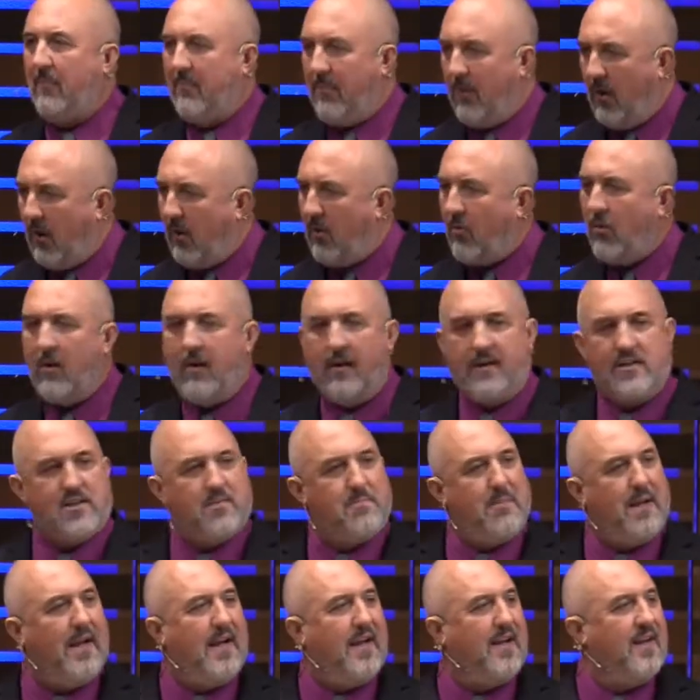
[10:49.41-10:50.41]
Paul will
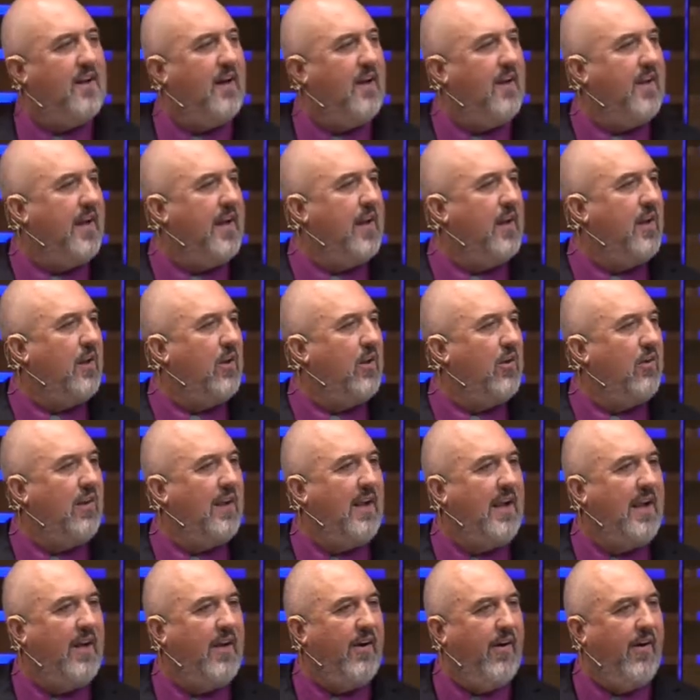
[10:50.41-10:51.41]
expand on that a little
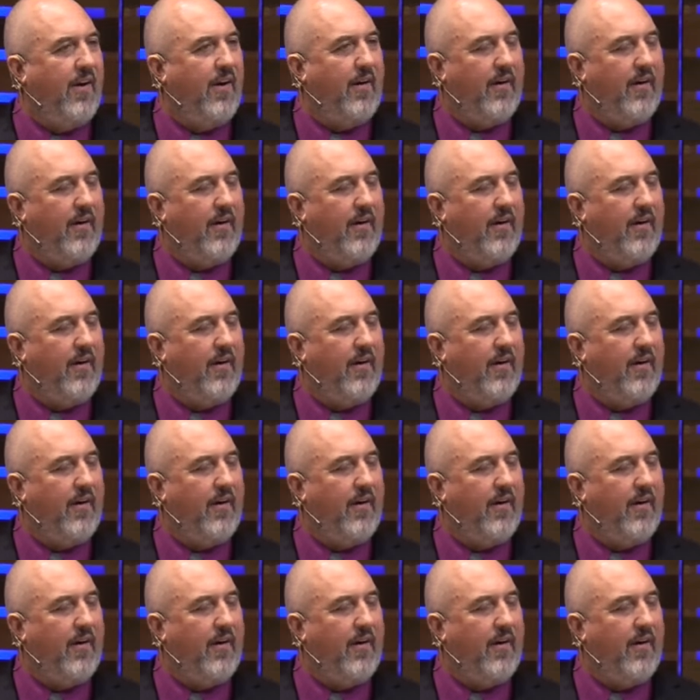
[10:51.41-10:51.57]
later.